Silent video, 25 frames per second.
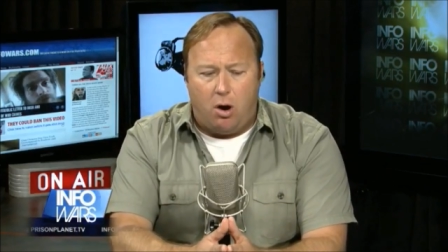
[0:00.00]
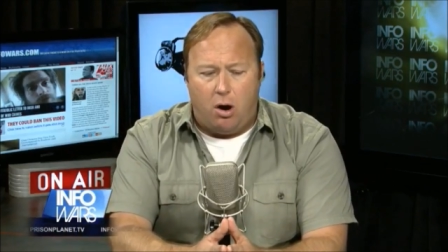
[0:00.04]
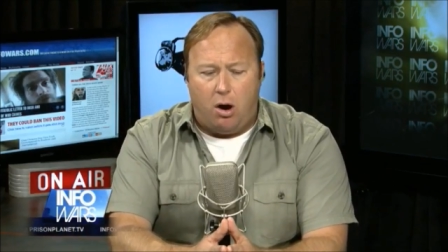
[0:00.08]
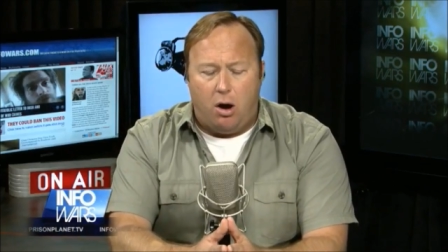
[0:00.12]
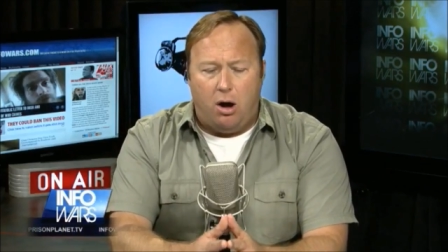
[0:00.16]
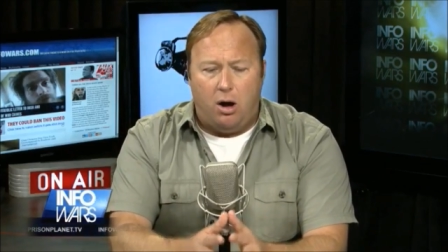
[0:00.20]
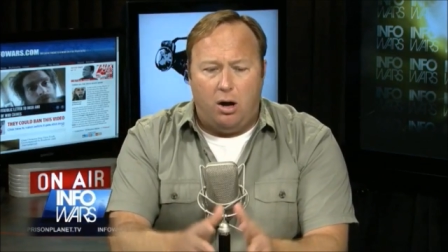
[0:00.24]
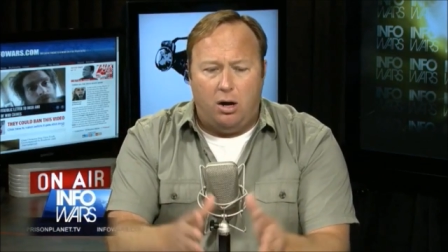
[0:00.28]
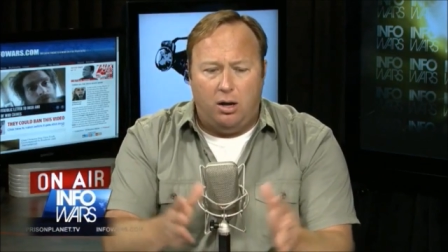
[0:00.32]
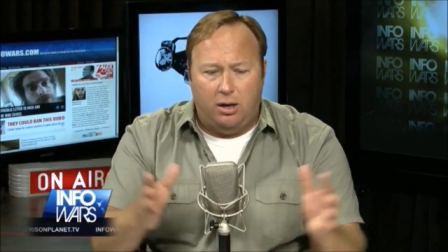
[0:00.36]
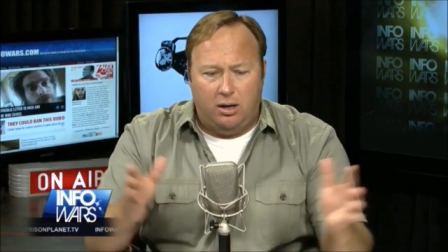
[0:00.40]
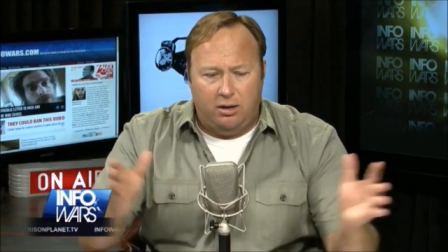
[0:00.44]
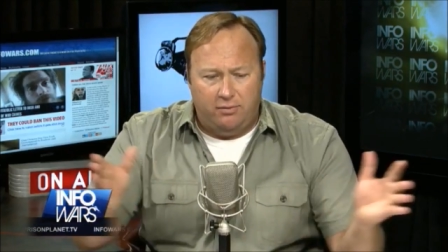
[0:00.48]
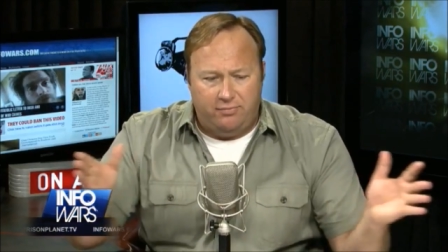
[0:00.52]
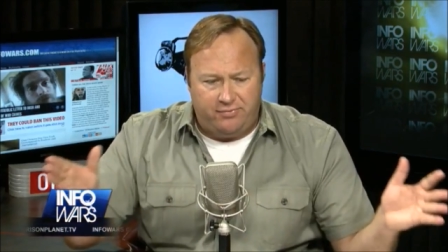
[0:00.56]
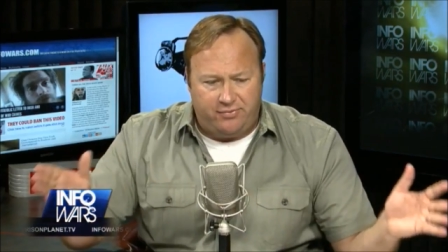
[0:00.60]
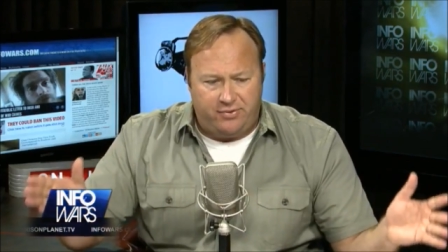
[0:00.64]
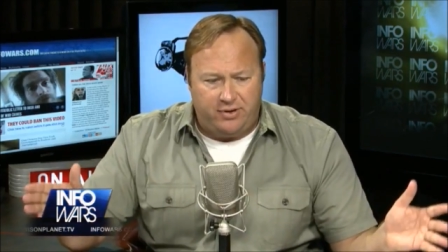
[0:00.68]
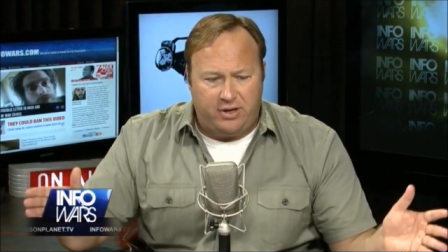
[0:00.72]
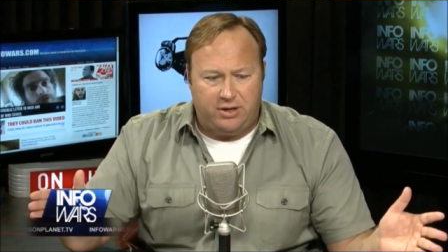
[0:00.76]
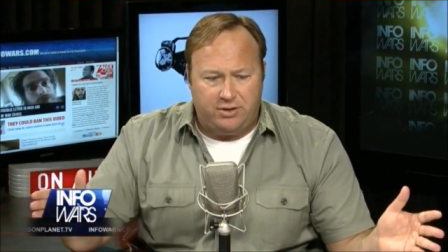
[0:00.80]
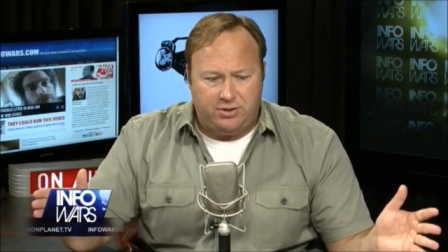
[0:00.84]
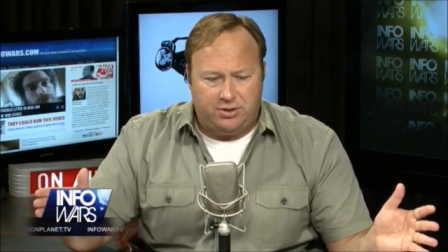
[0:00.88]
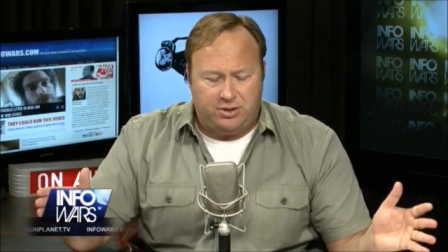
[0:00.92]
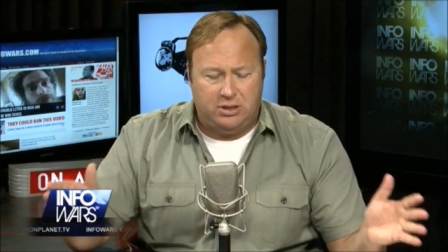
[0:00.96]
all of
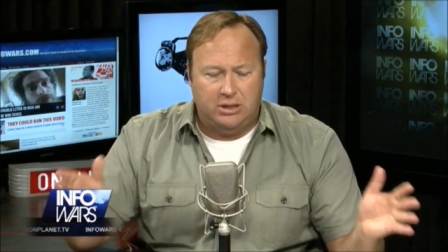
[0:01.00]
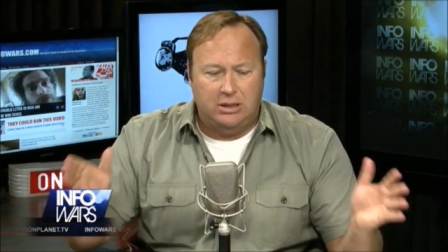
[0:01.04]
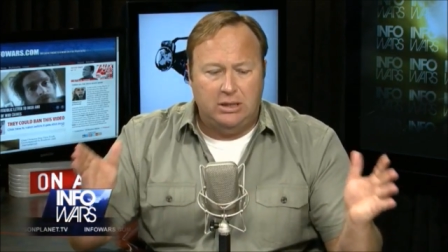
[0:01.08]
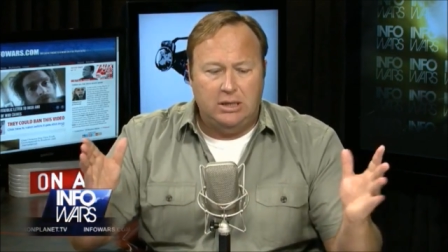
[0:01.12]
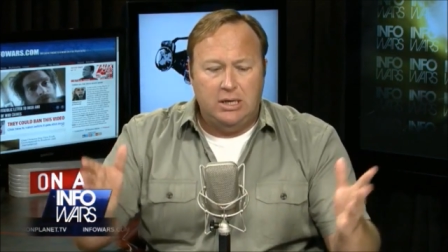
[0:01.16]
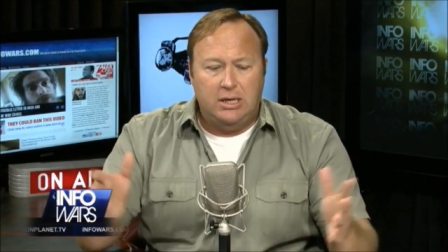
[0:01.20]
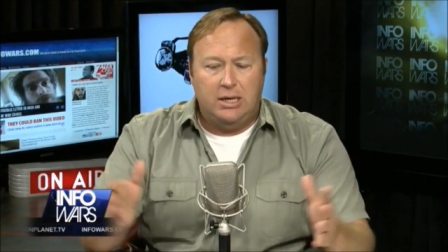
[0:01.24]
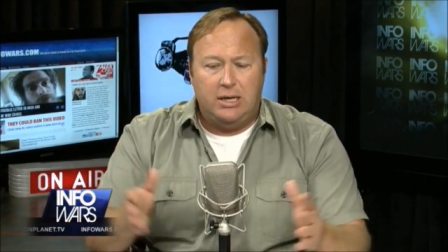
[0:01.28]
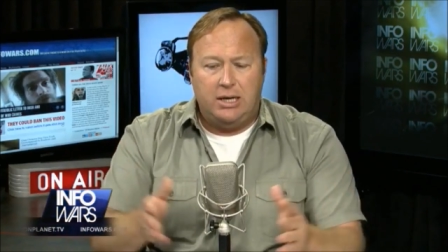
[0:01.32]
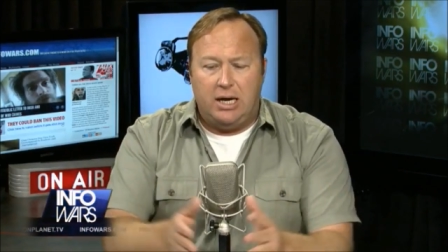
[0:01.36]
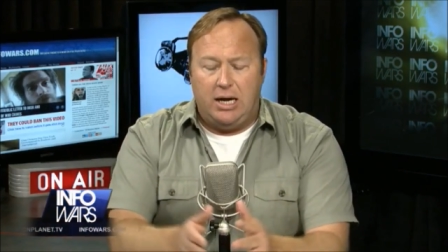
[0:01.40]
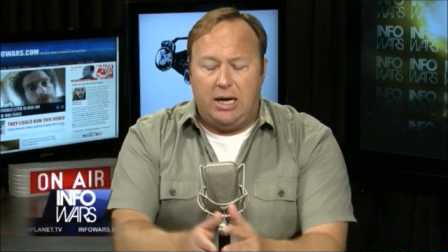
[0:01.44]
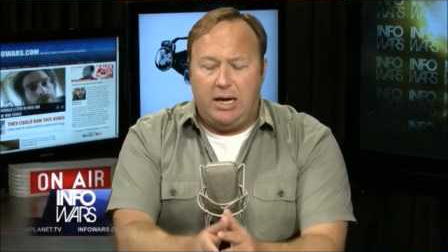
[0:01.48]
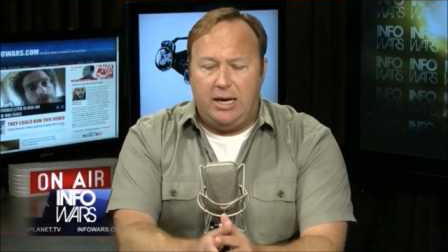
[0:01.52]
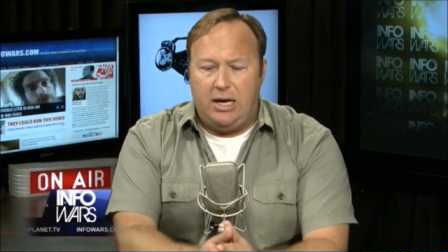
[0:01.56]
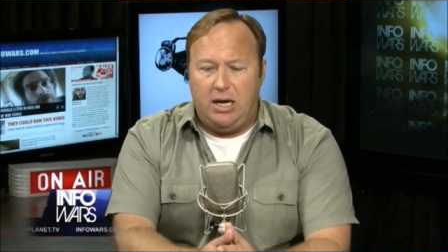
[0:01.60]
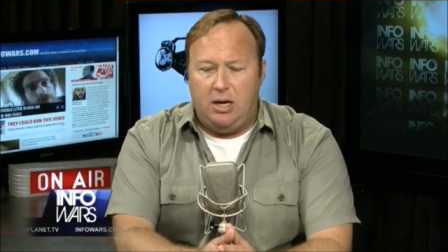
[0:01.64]
this uh,